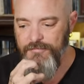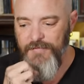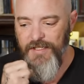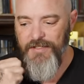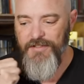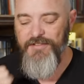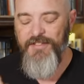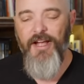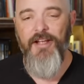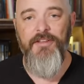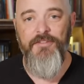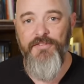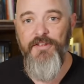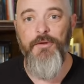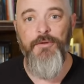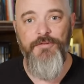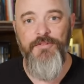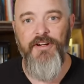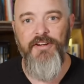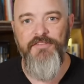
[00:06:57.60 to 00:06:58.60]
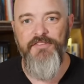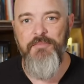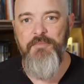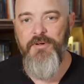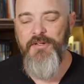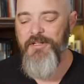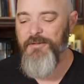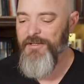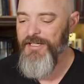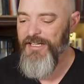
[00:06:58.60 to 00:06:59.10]
uh, it feels very
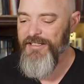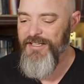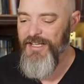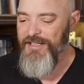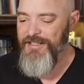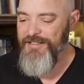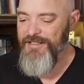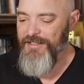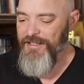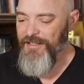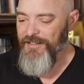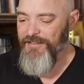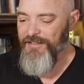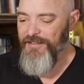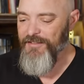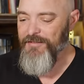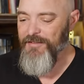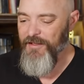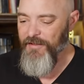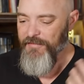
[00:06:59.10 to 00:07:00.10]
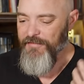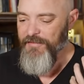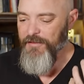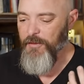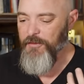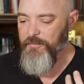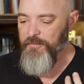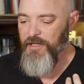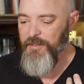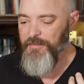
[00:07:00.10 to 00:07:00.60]
familiar when I taste this of
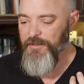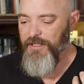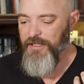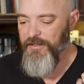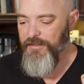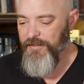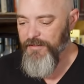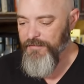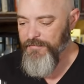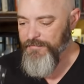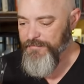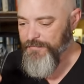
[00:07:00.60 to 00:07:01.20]
those memories.